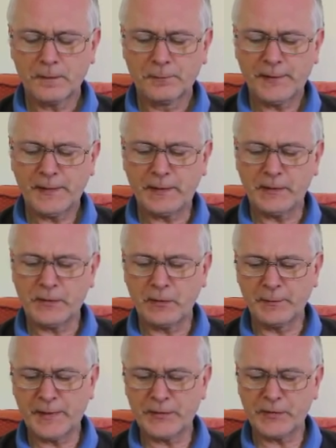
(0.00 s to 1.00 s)
"Please, your
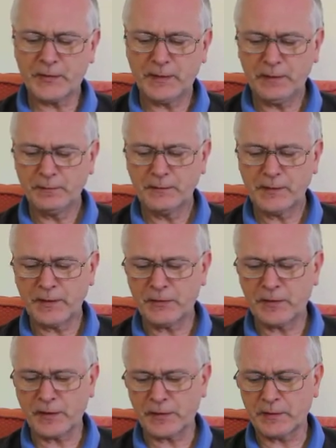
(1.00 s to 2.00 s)
Majesty," said
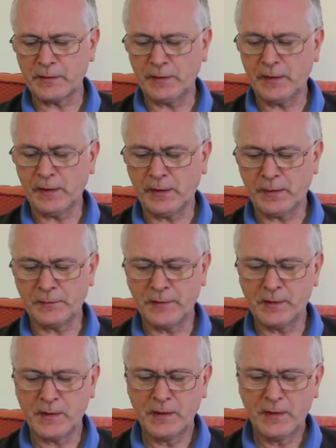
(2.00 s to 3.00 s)
Shasta to King Edmund,